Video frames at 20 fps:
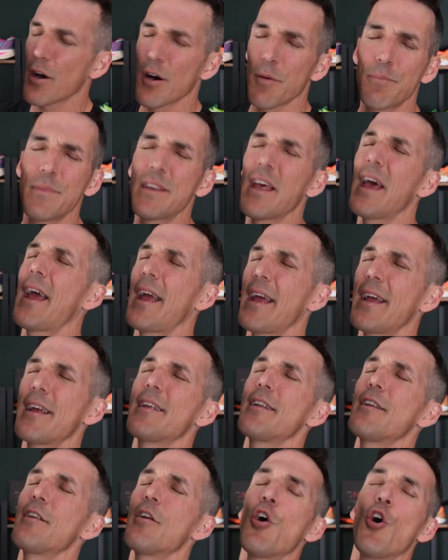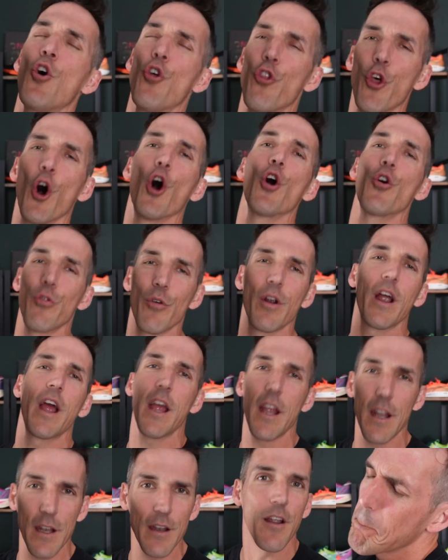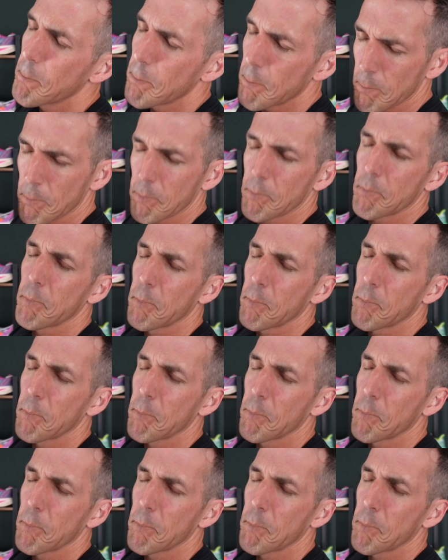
Obtain the grain.